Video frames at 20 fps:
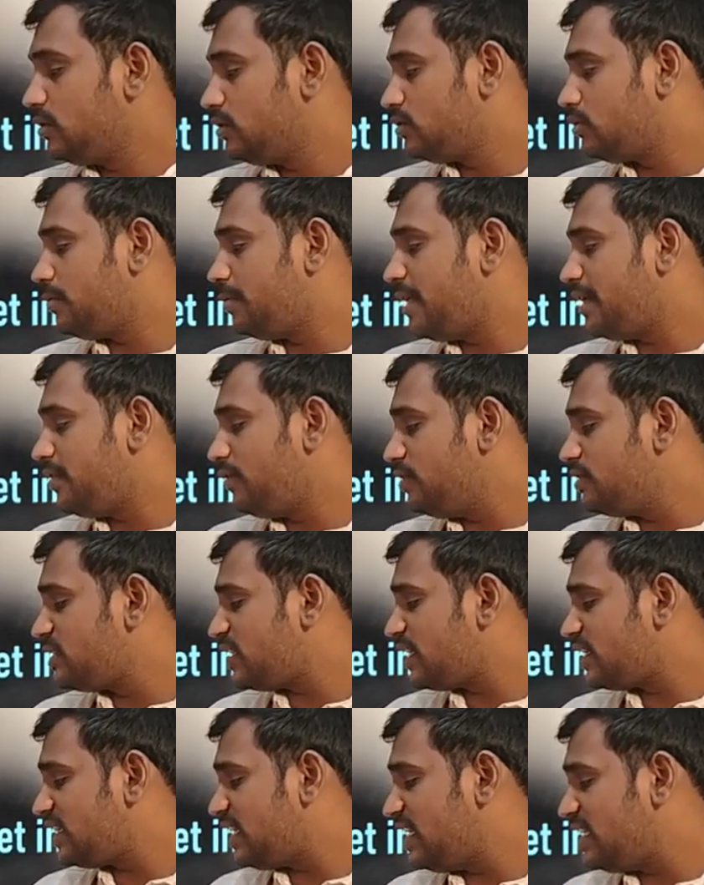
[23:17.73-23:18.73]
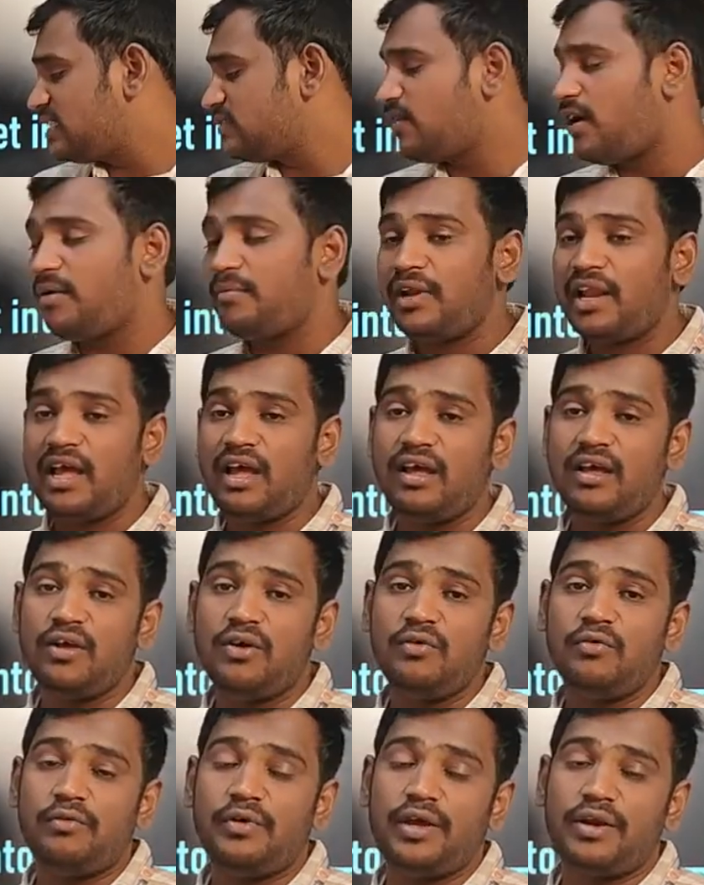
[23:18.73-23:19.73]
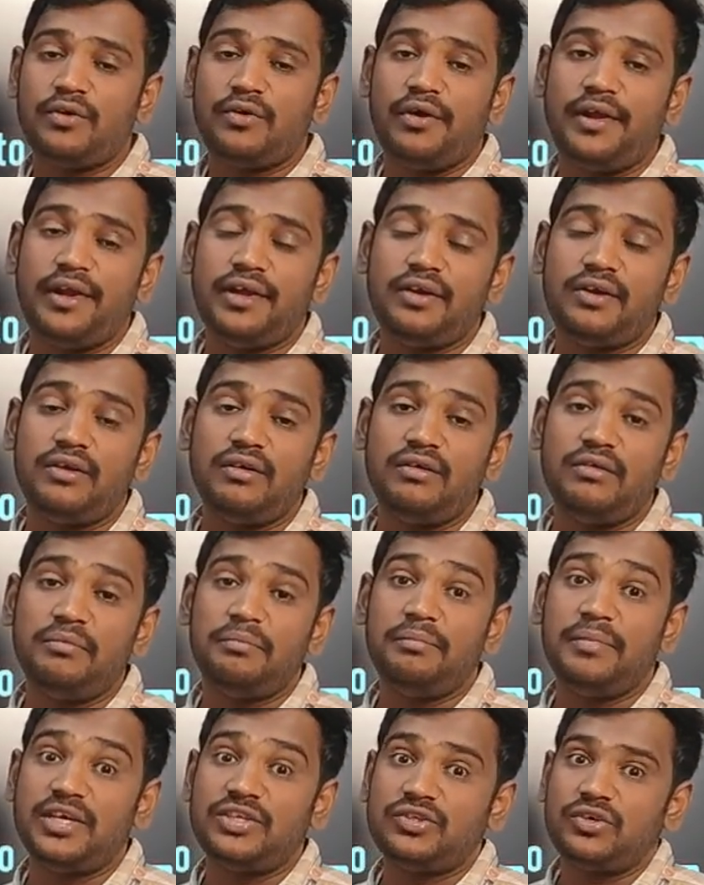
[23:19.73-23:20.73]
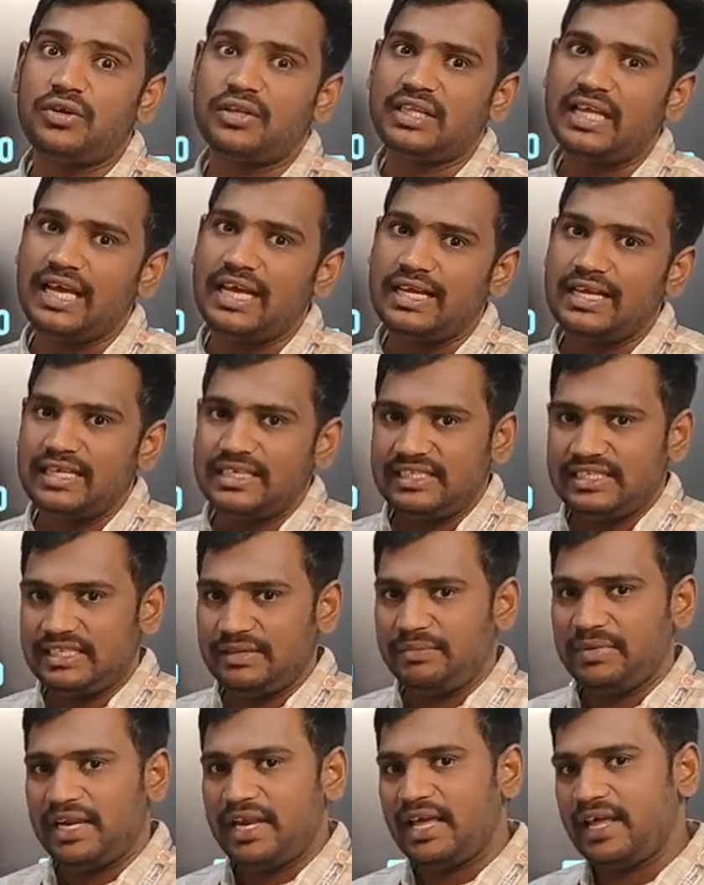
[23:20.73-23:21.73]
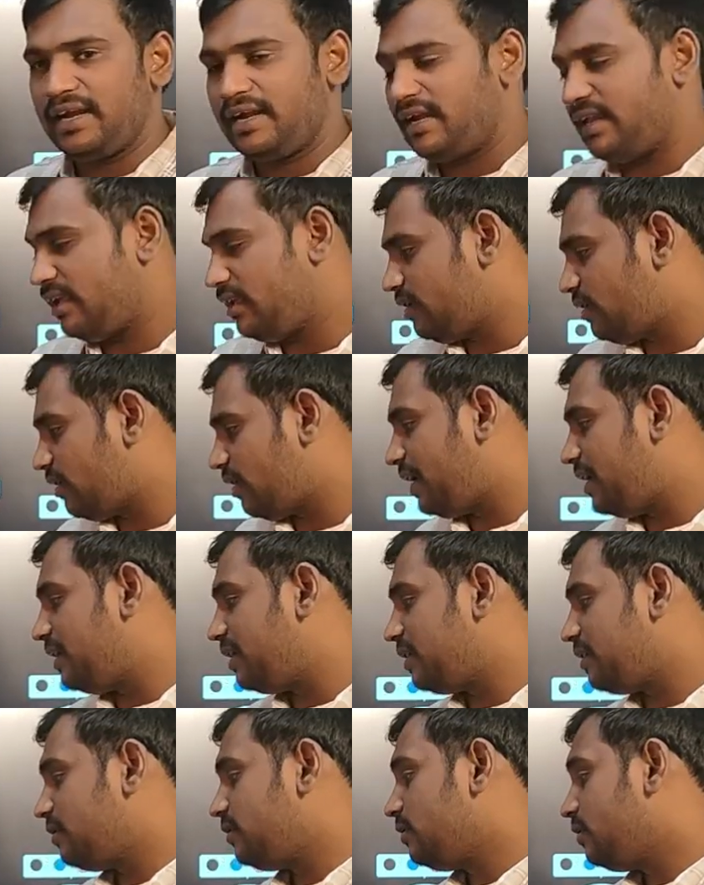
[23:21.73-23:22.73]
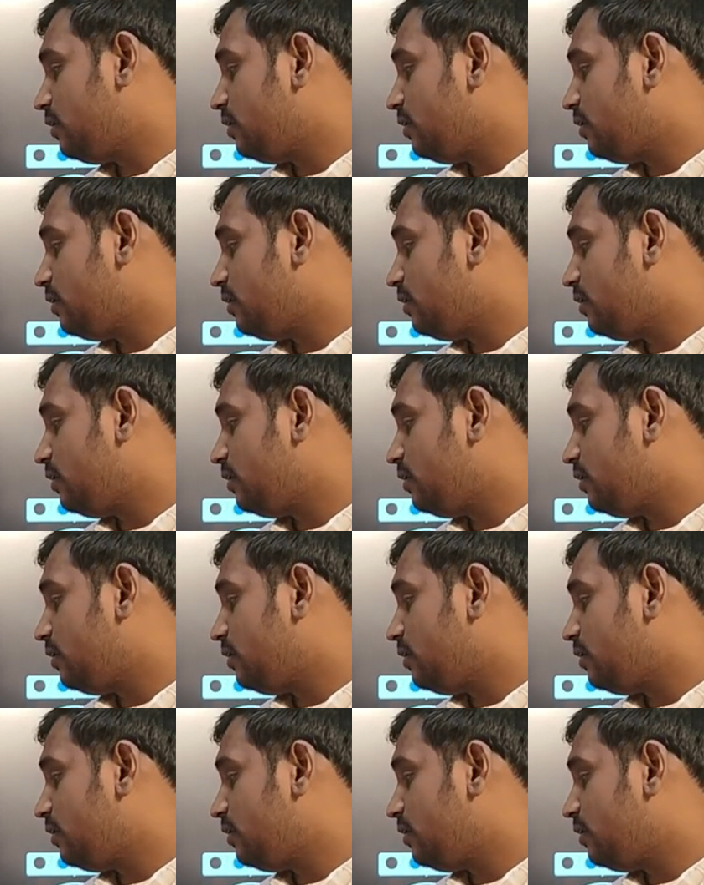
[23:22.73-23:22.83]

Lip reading: So by using this formula, we are going to measure the similarity, right?